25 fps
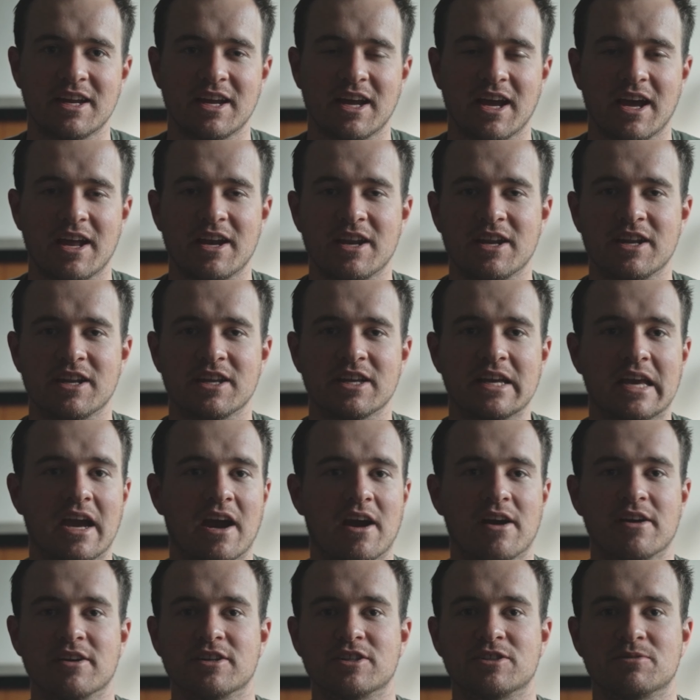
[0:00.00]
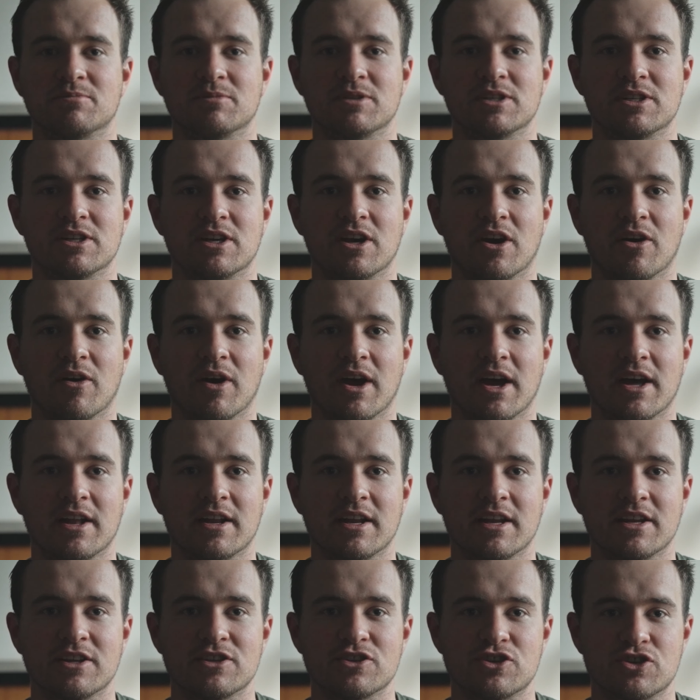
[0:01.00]
And it encouraged me to go out
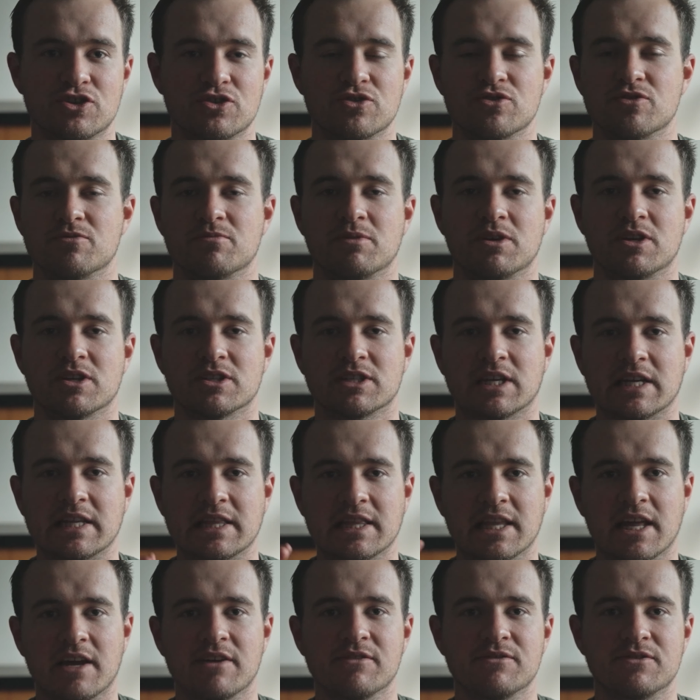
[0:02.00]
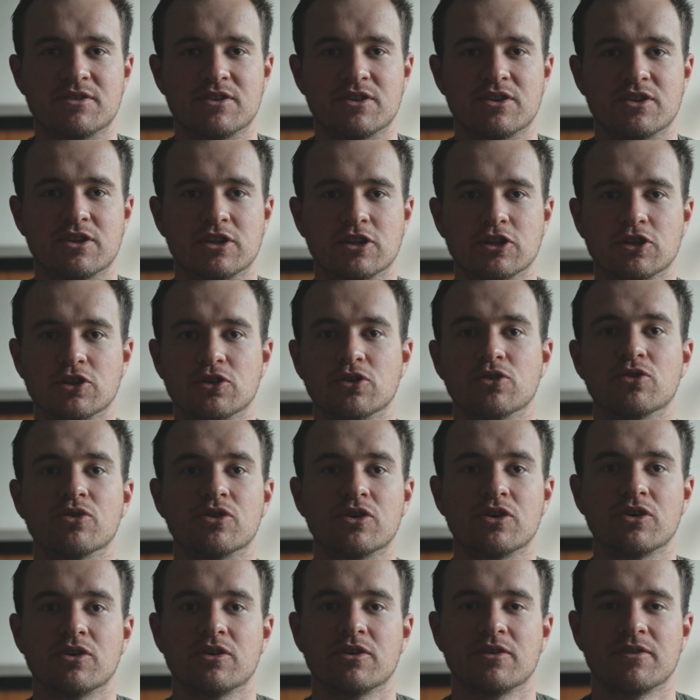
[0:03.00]
and shoot because I loved the
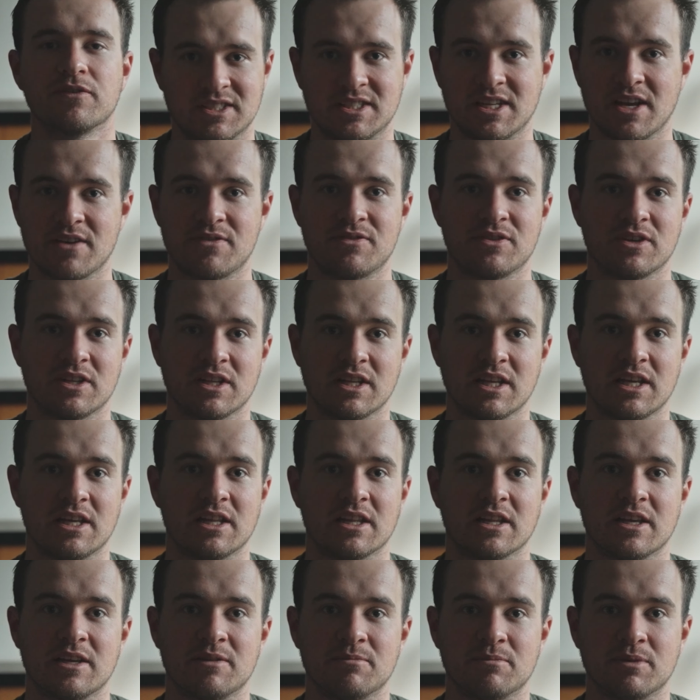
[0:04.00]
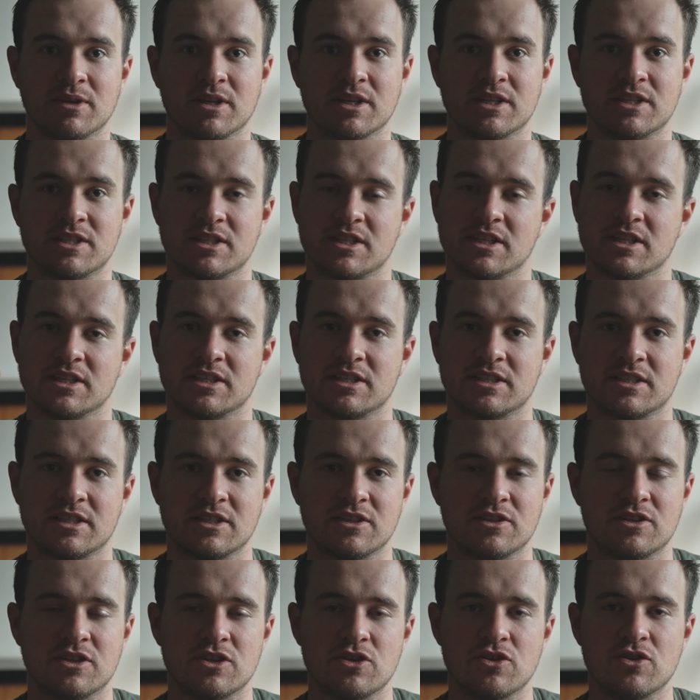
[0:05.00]
look. Definitely clean, but it's
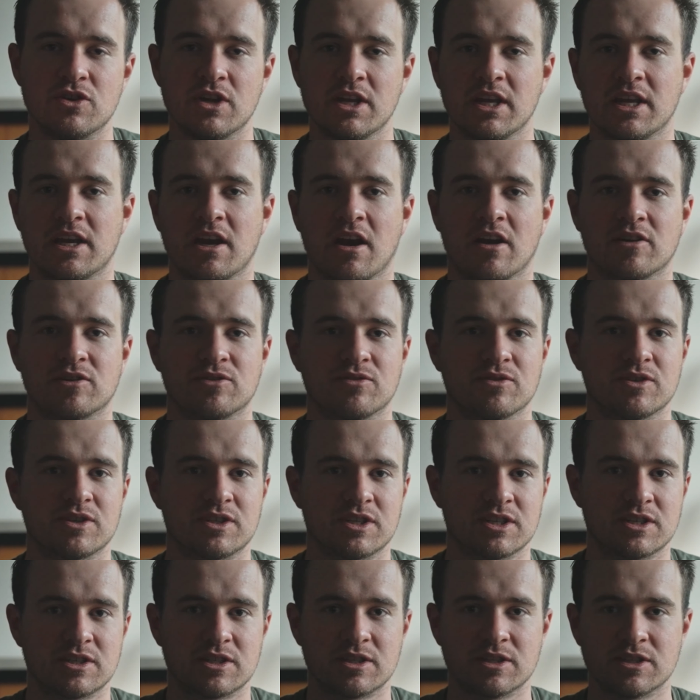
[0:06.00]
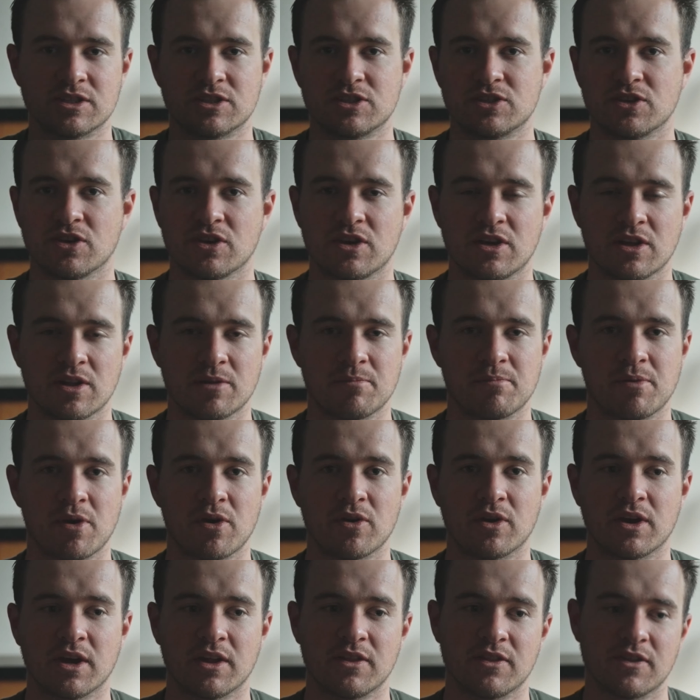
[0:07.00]
the unique characteristics, the circular
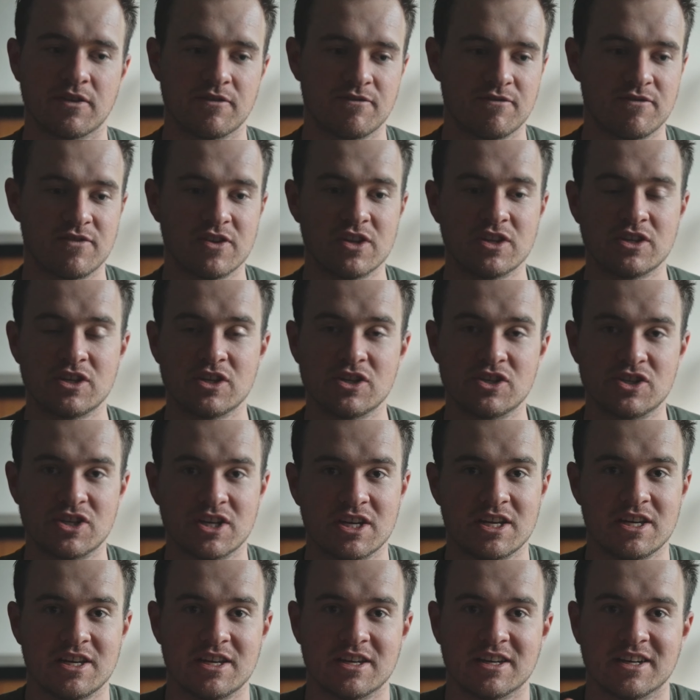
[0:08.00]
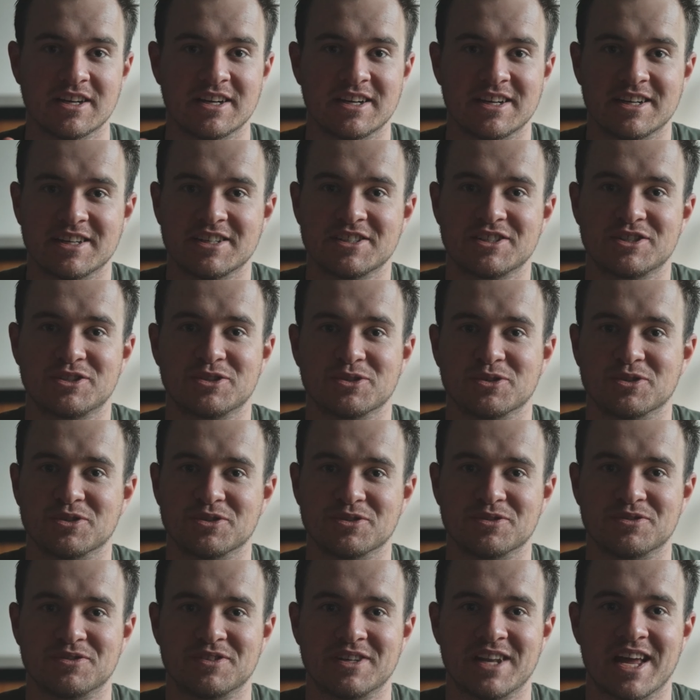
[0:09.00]
bokeh, the vintagey sort
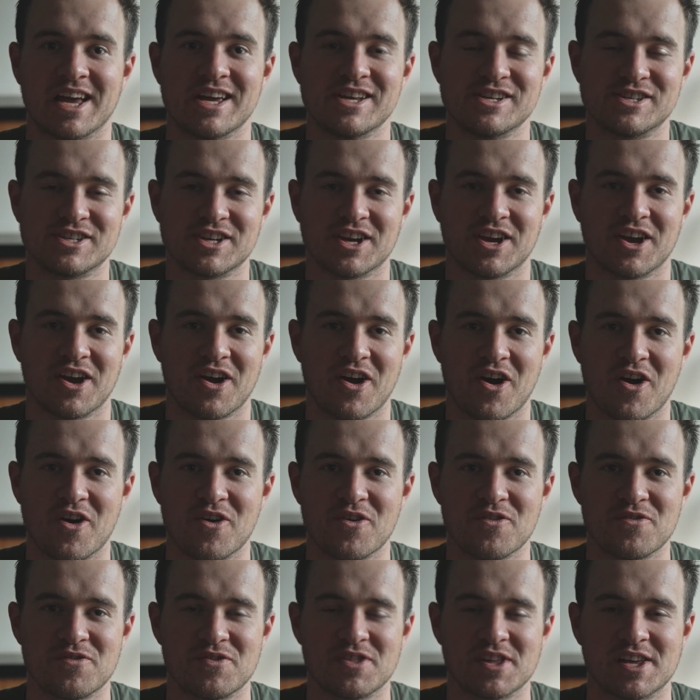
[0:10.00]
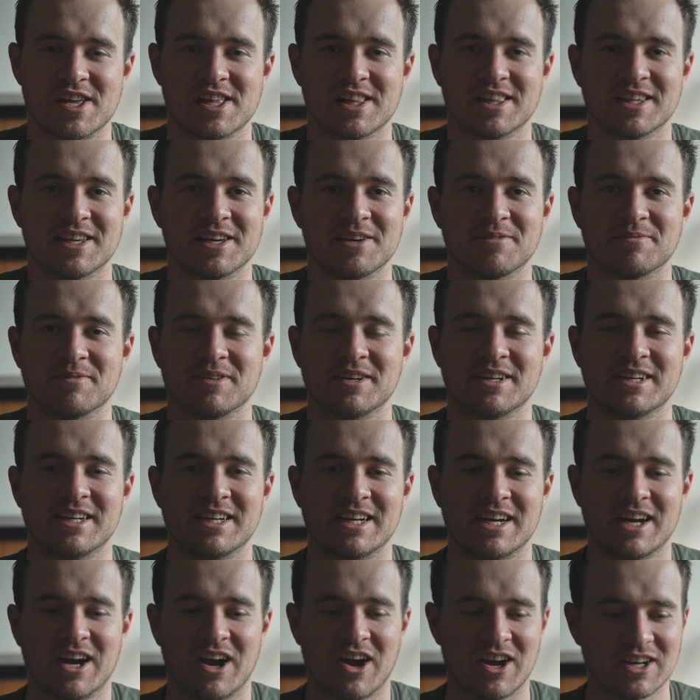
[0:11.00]
of nature of the clip.
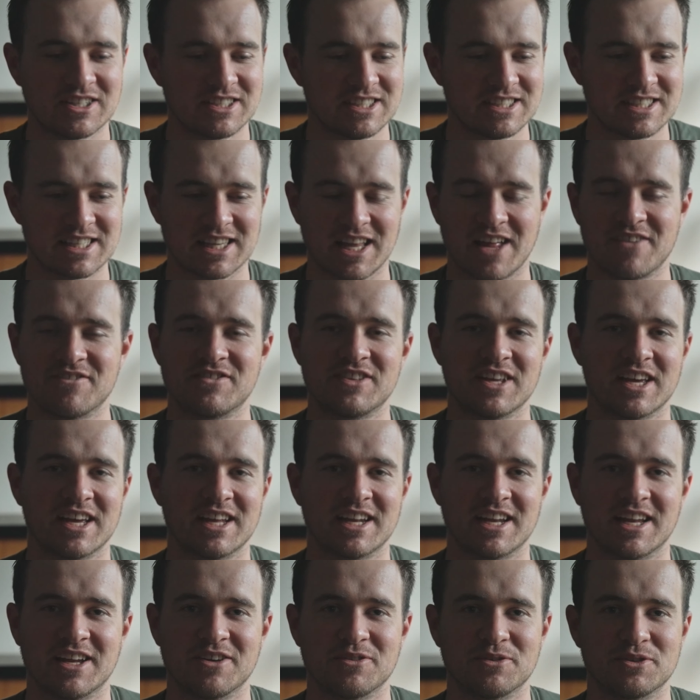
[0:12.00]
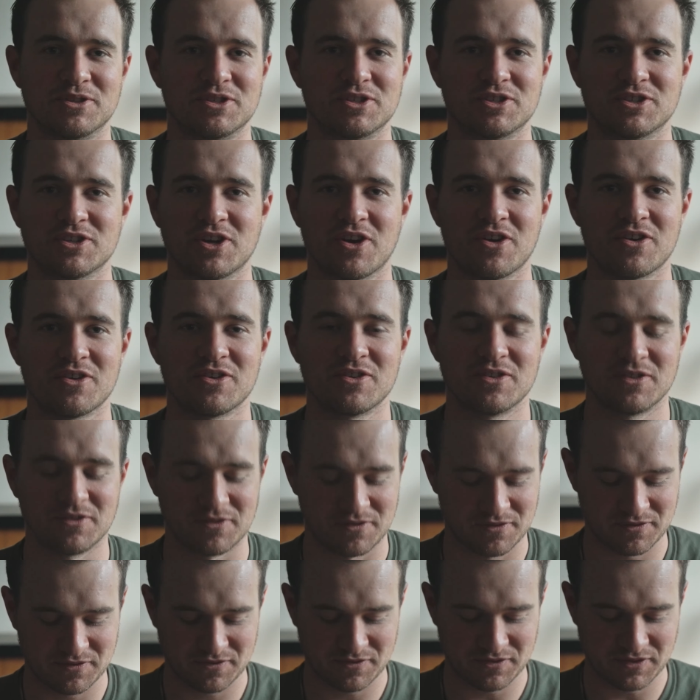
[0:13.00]
I just loved it. It was so,
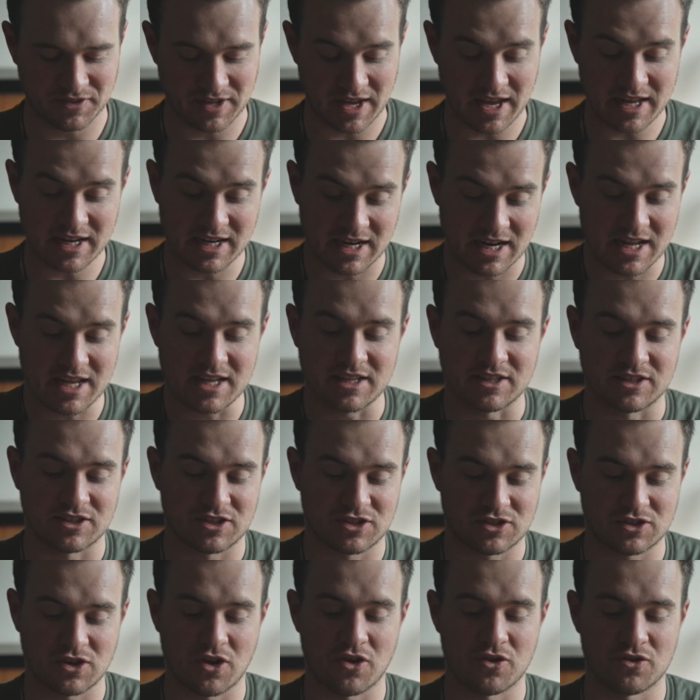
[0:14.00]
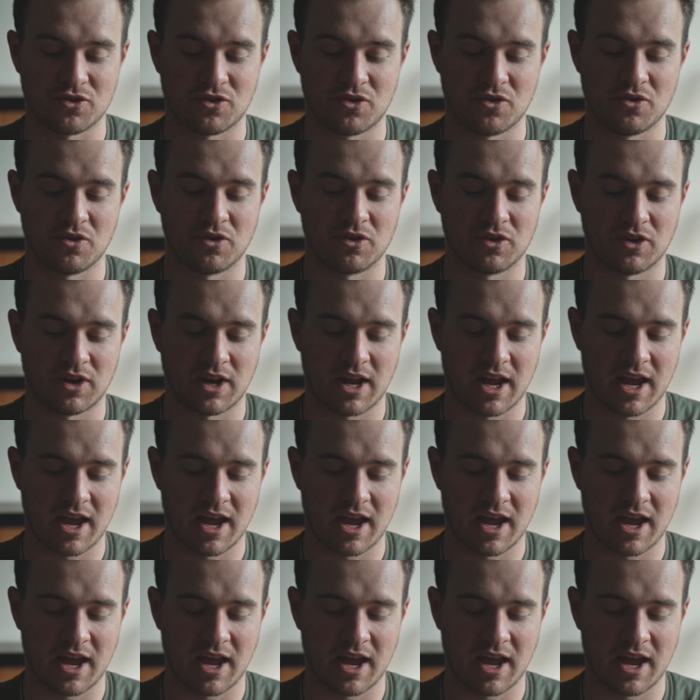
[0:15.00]
and it is so good.